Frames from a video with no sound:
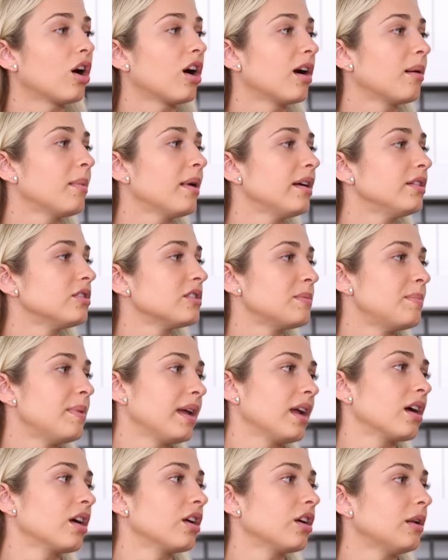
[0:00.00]
karma and just
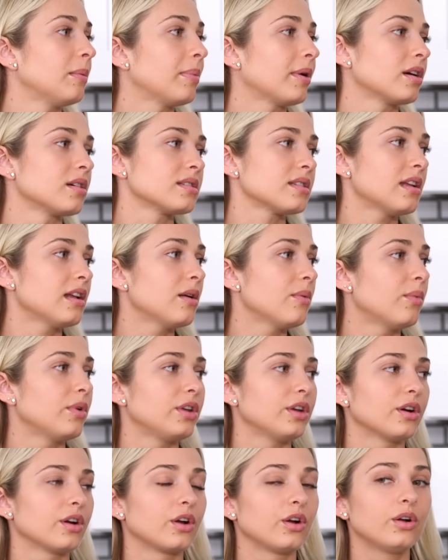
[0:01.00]
being a good person. And when
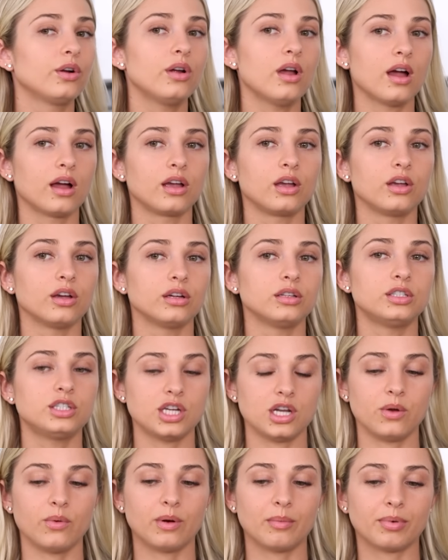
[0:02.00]
you're a good,
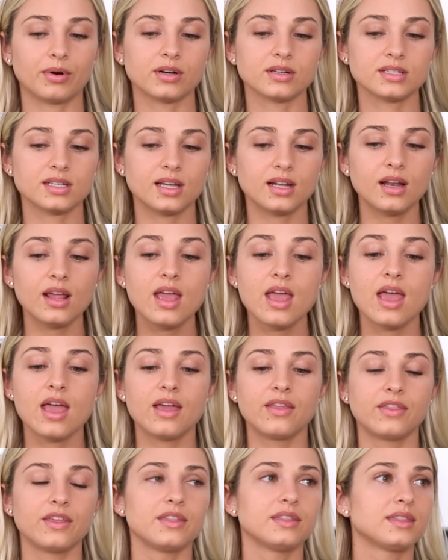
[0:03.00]
genuine person,
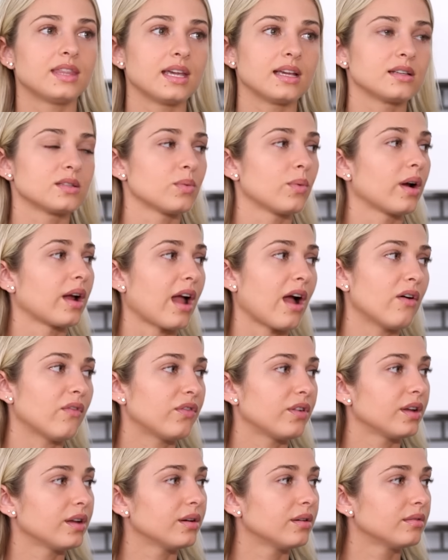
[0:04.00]
then things work out
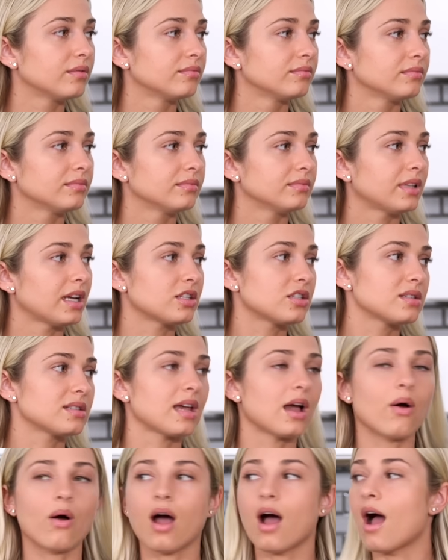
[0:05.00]
for you. That's just
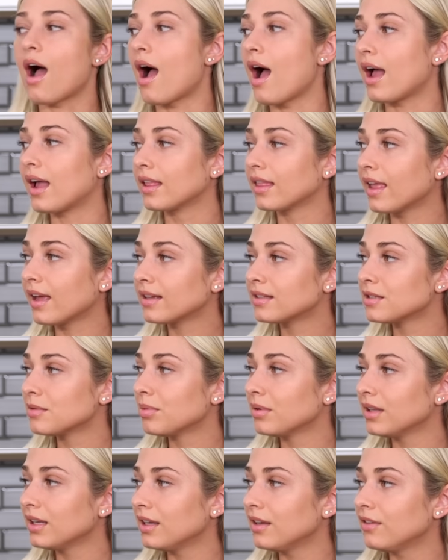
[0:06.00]
how I like to
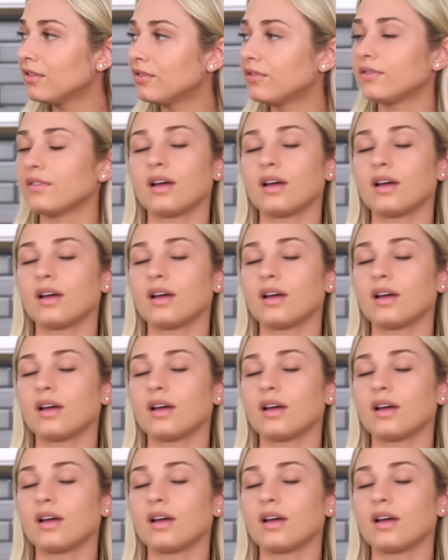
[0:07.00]
believe.